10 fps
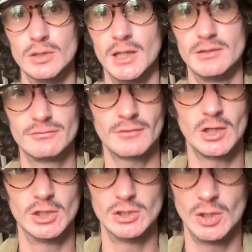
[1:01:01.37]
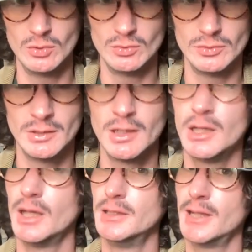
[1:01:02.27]
life alone,
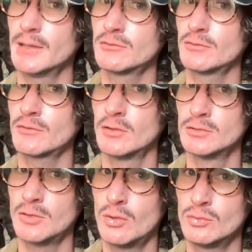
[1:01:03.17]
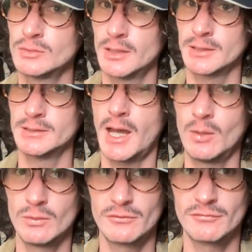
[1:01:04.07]
and not just alone, like
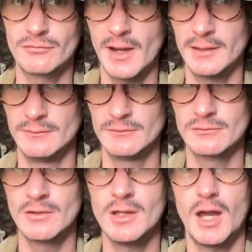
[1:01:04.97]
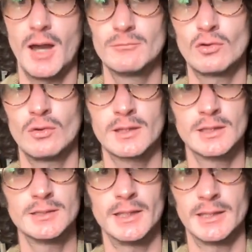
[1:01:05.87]
not with friends. I'm talking
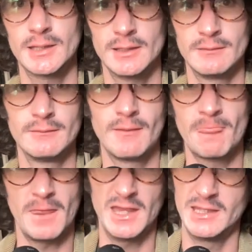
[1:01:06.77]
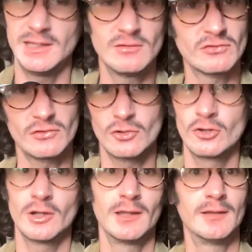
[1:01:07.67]
like an
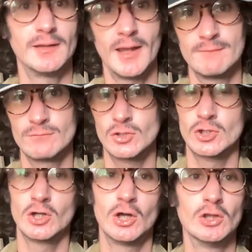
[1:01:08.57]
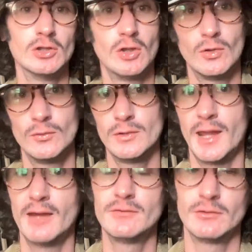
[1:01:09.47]
Easter in Denver alone,
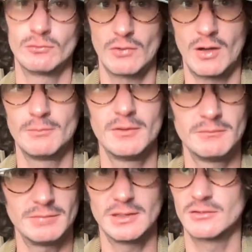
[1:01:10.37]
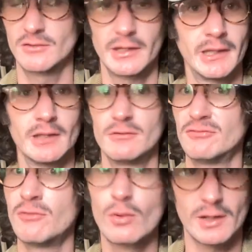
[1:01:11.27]
having ramen because I can't
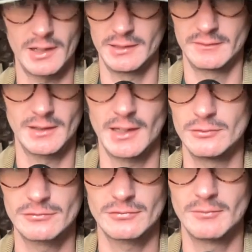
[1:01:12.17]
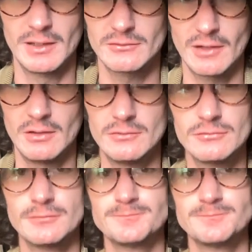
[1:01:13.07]
afford anything else for myself.